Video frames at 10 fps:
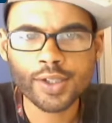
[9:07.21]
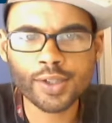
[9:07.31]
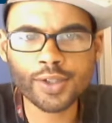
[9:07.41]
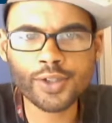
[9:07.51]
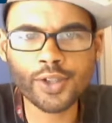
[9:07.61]

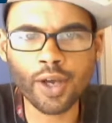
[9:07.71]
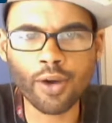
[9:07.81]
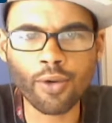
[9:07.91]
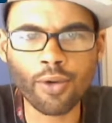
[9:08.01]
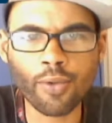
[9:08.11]

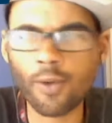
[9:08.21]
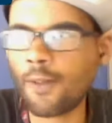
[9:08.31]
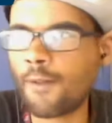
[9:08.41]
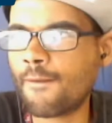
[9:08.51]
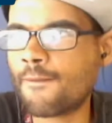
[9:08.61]
So
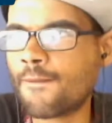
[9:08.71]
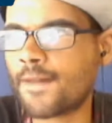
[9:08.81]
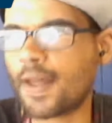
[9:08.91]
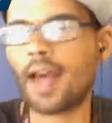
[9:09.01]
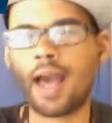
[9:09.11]

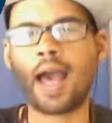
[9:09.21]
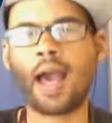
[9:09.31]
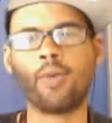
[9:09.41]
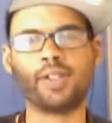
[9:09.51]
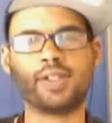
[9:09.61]
I
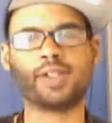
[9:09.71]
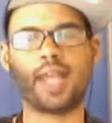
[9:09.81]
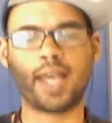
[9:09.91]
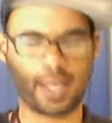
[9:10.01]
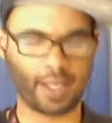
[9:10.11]
would
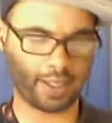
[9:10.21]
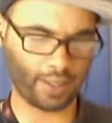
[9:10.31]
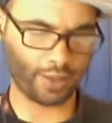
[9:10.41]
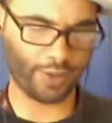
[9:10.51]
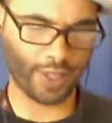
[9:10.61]
say
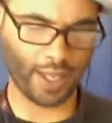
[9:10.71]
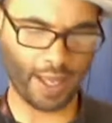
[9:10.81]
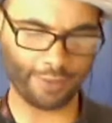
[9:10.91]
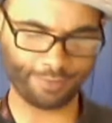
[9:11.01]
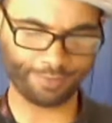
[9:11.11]

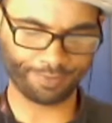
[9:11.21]
that